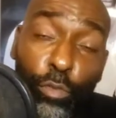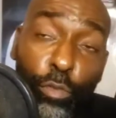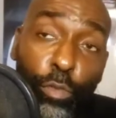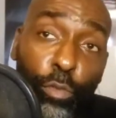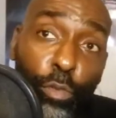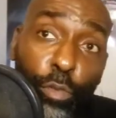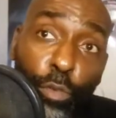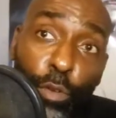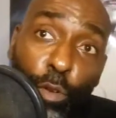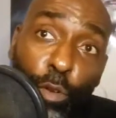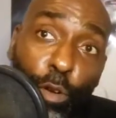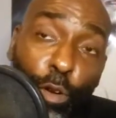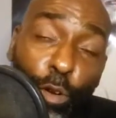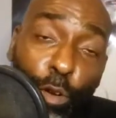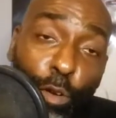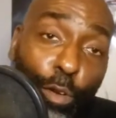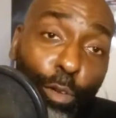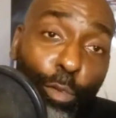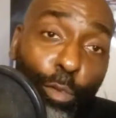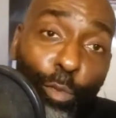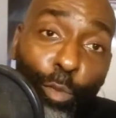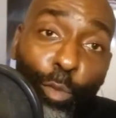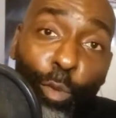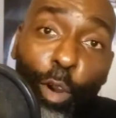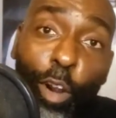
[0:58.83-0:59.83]
who
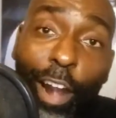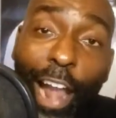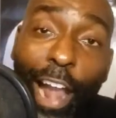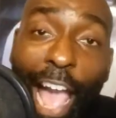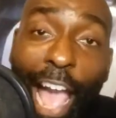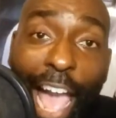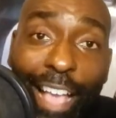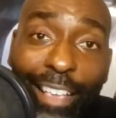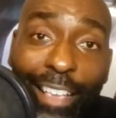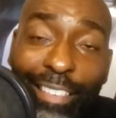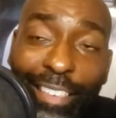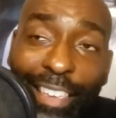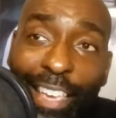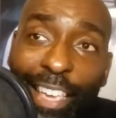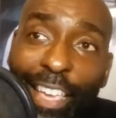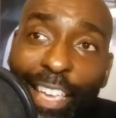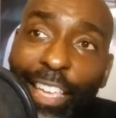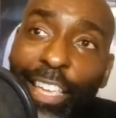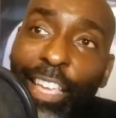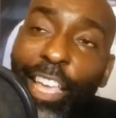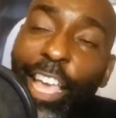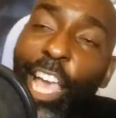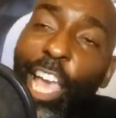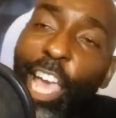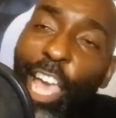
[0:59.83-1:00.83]
are
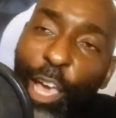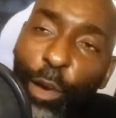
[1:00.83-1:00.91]
asking.